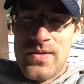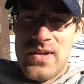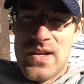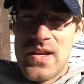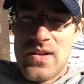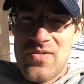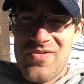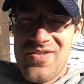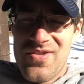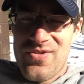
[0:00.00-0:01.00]
The
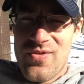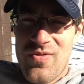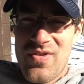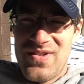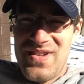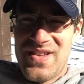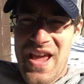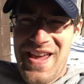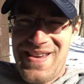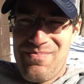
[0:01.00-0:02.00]
inner authority
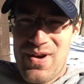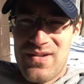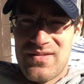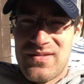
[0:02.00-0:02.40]
game.